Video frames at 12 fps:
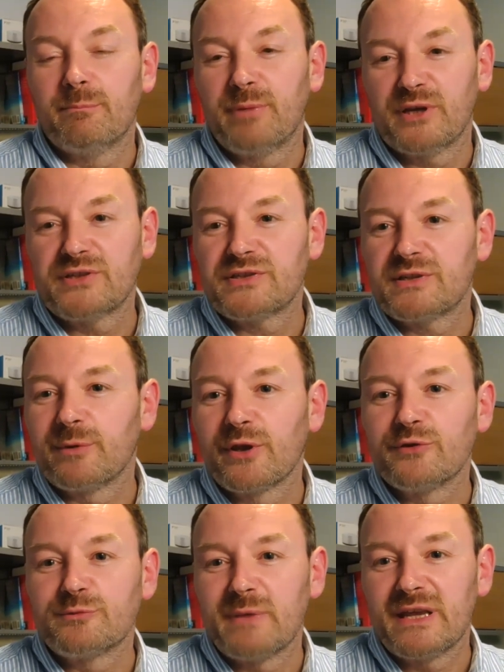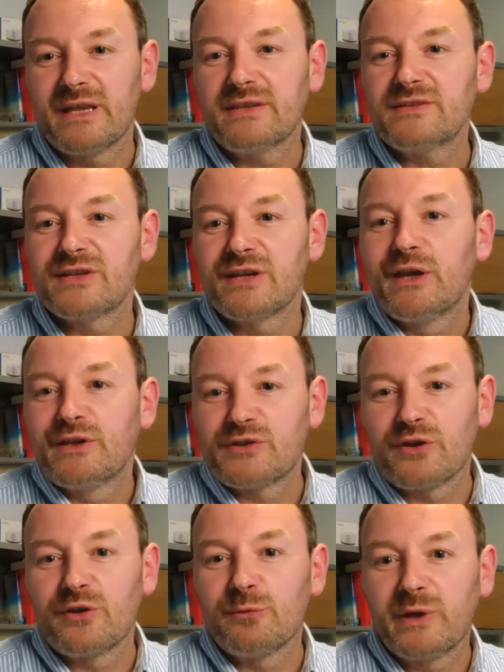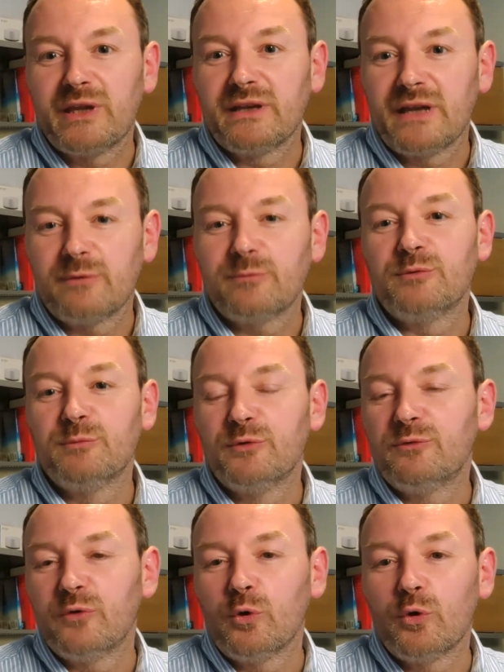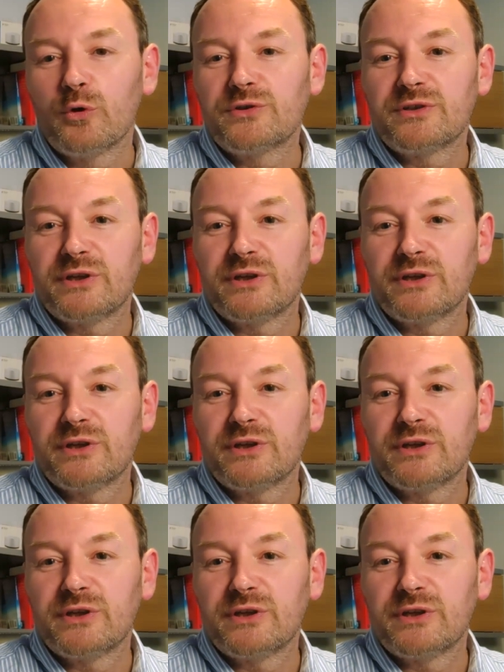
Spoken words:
bust some of those myths so that we can help you move forward